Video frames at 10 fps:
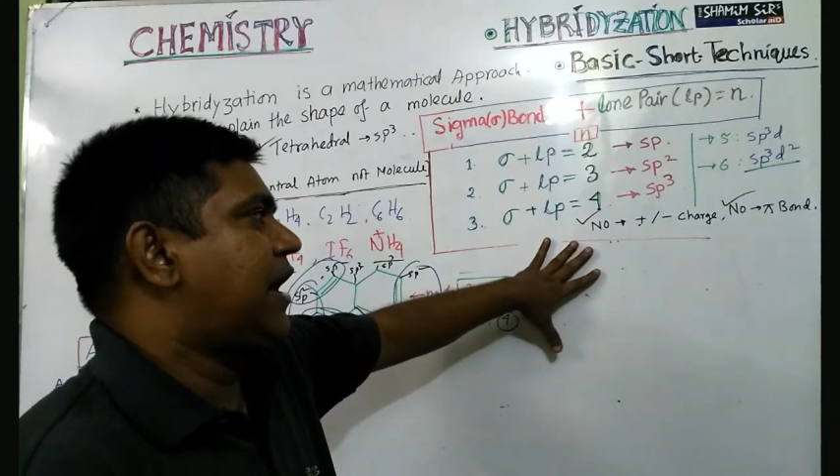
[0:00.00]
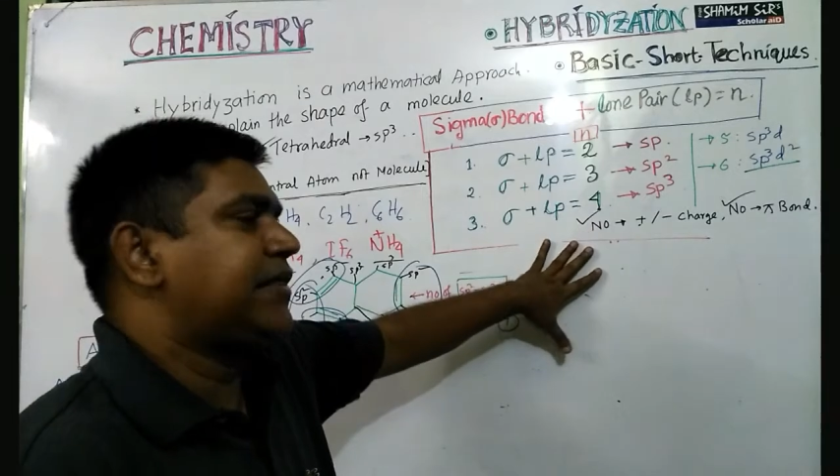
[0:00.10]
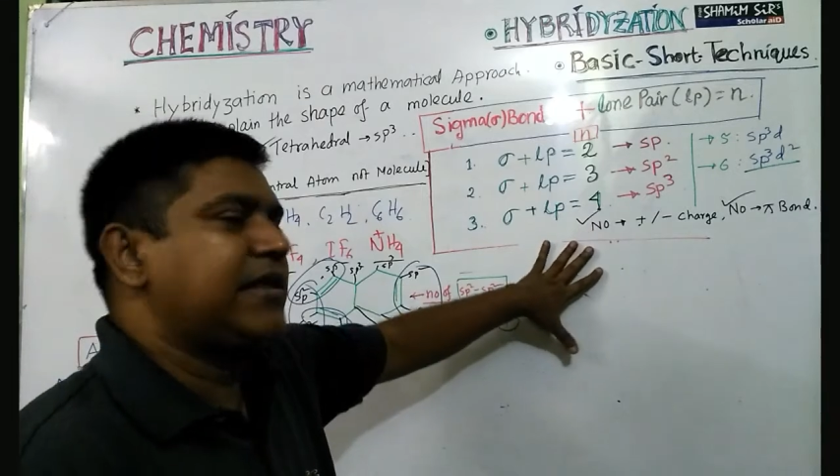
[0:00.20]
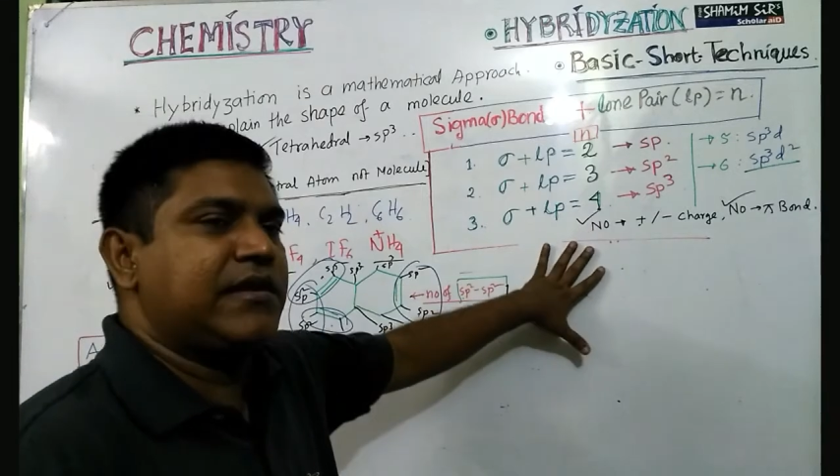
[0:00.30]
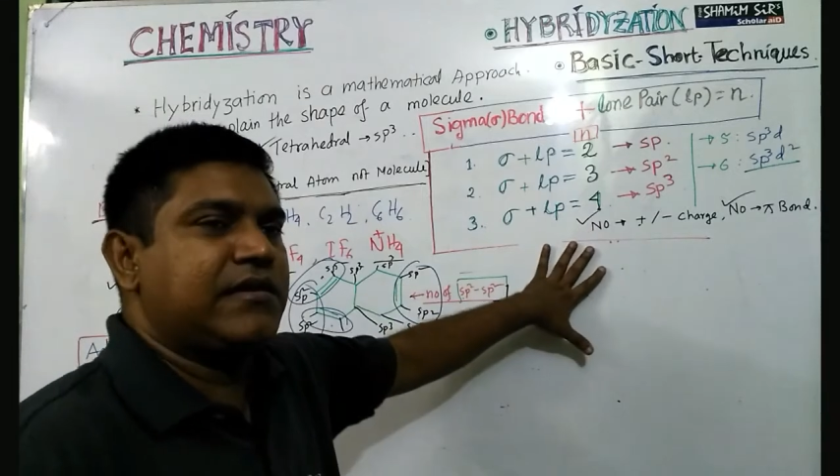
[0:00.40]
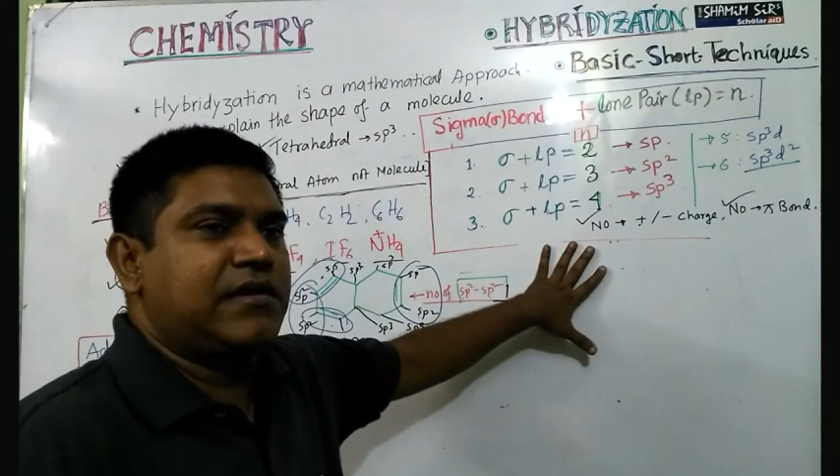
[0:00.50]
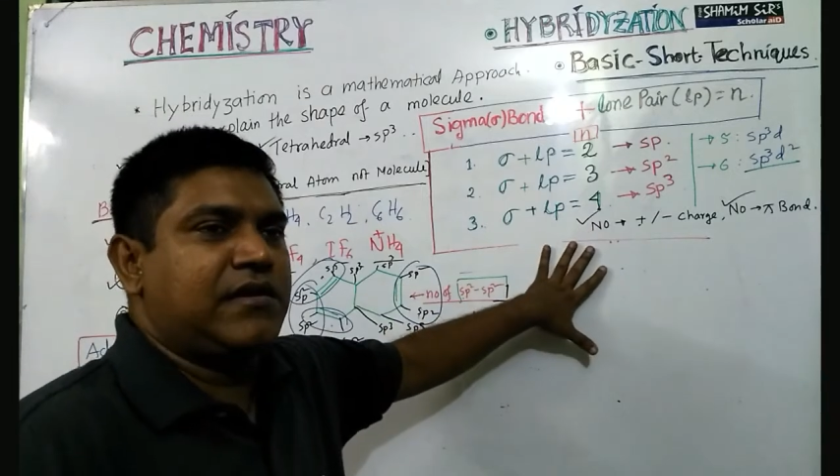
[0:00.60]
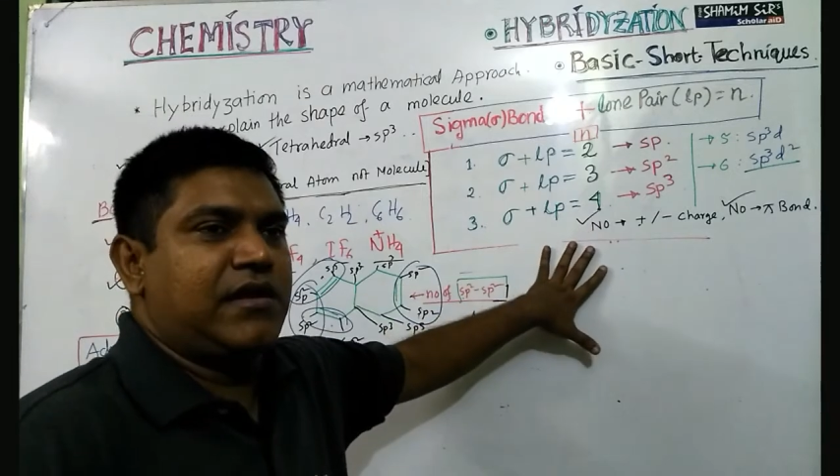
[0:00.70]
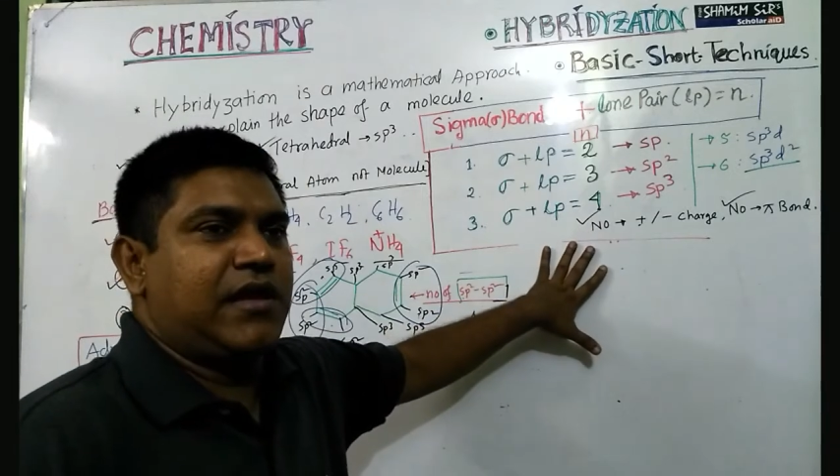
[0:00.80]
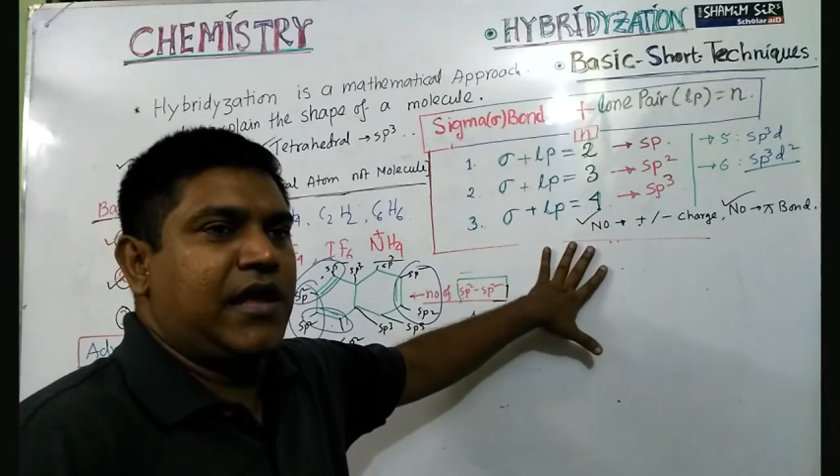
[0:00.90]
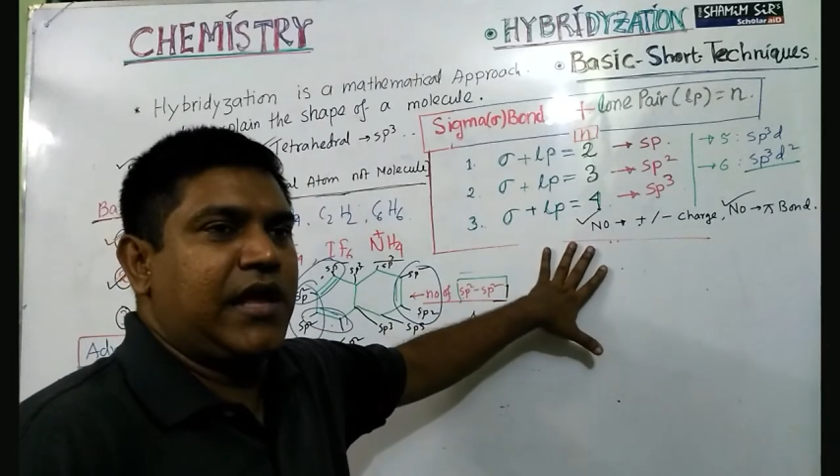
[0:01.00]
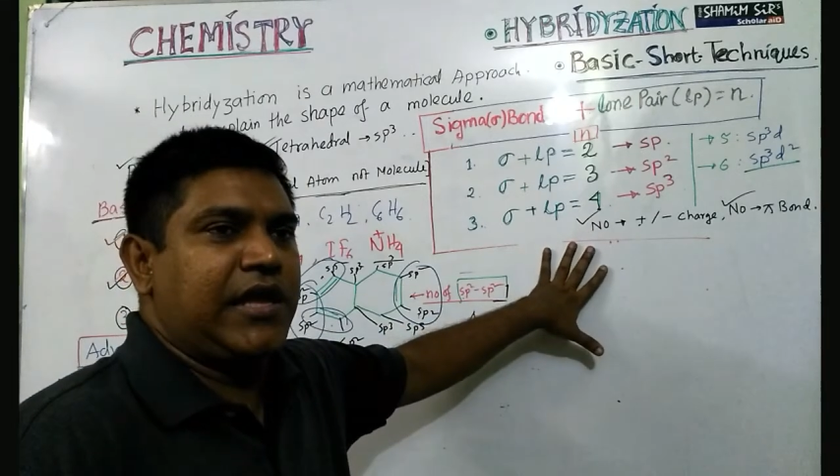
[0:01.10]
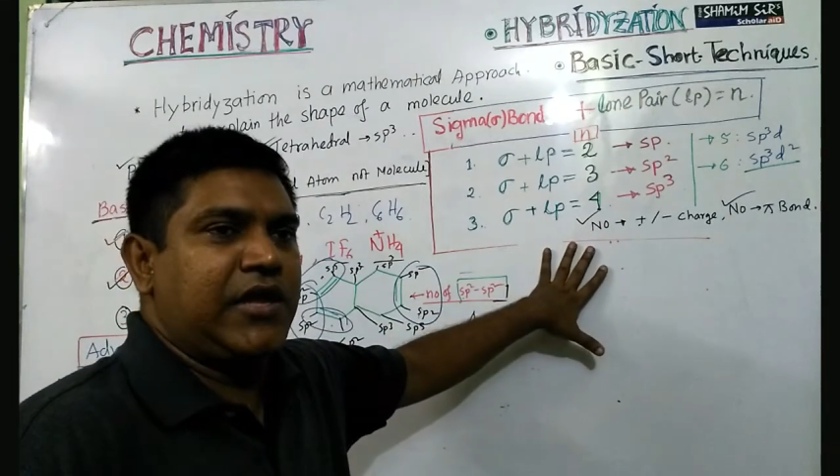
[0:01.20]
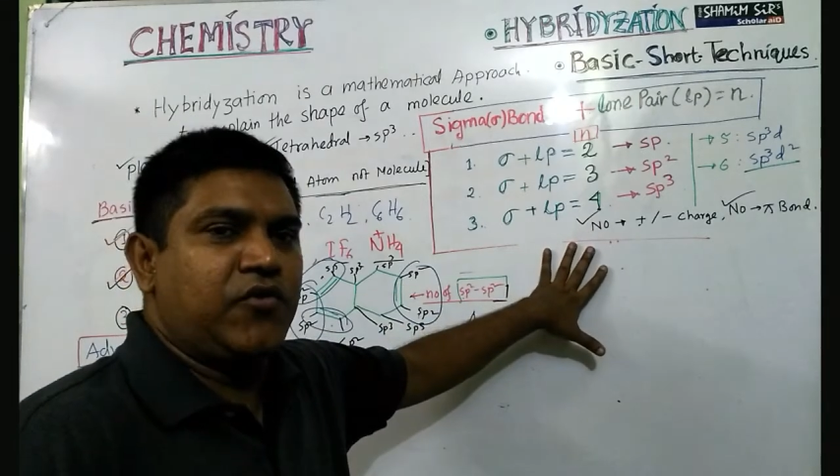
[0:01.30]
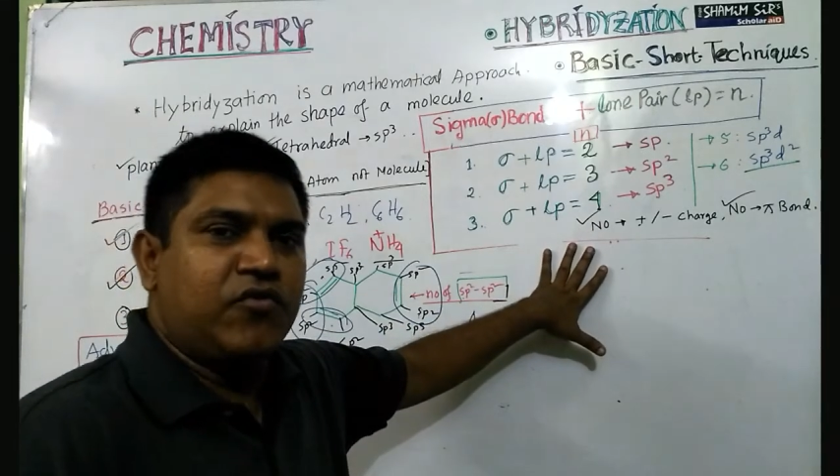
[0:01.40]
I think
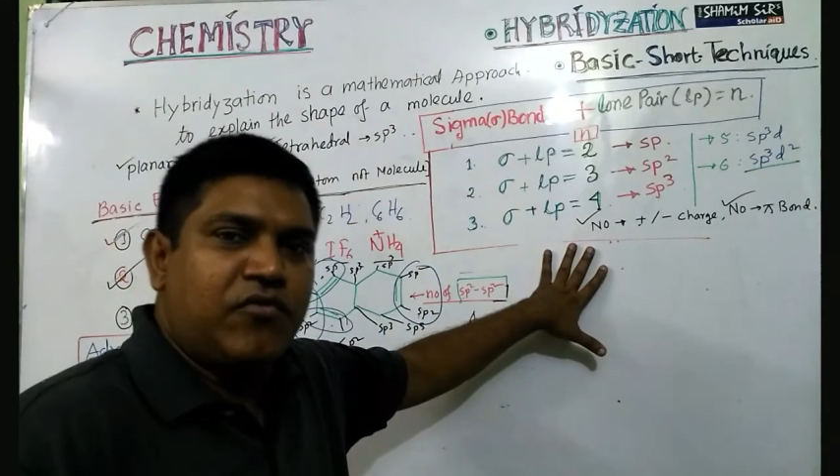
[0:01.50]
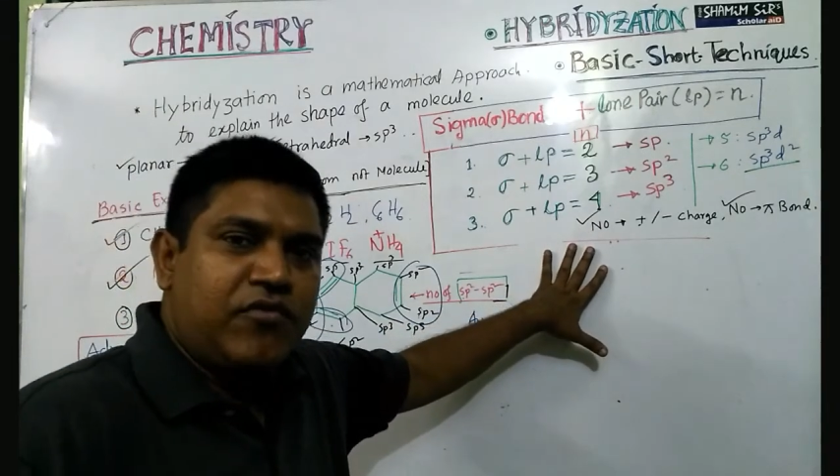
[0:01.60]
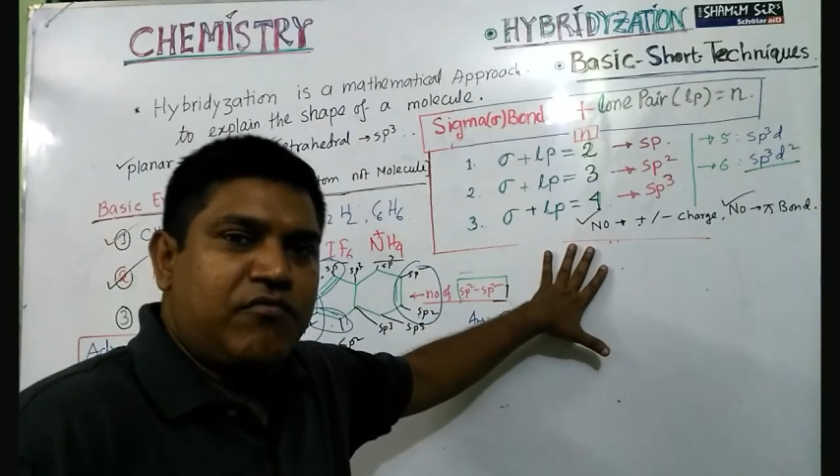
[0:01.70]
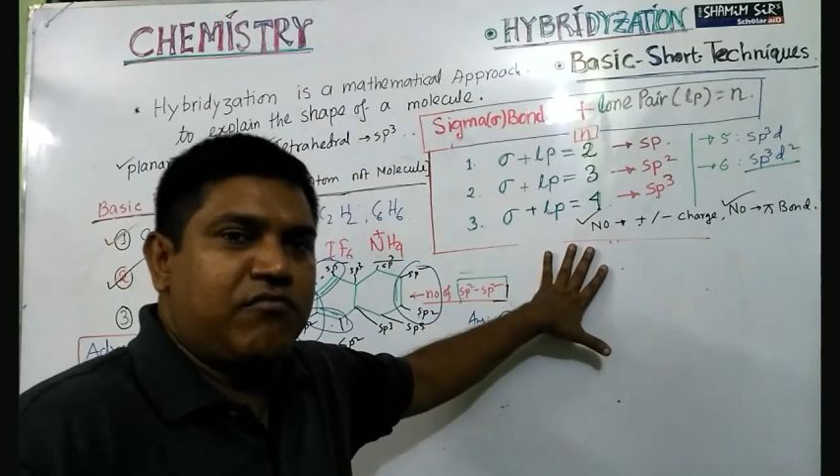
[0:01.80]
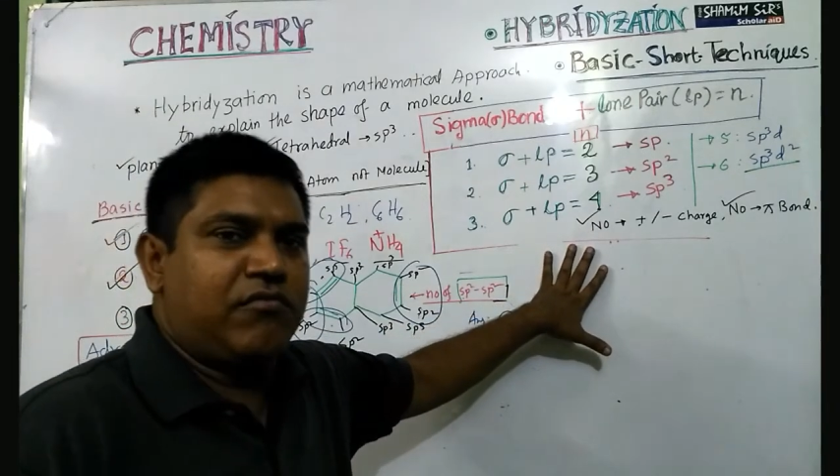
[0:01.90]
you